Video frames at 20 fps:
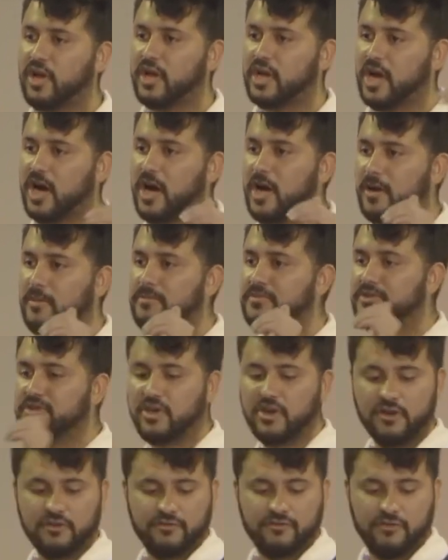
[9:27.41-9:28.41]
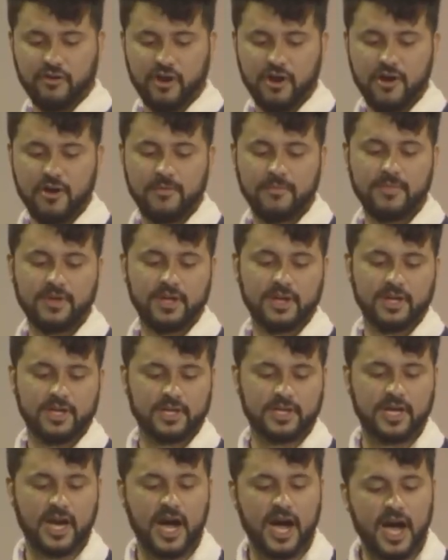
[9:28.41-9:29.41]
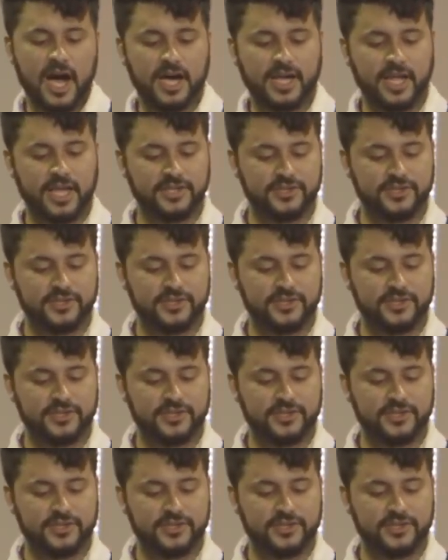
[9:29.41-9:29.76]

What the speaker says: comes from God.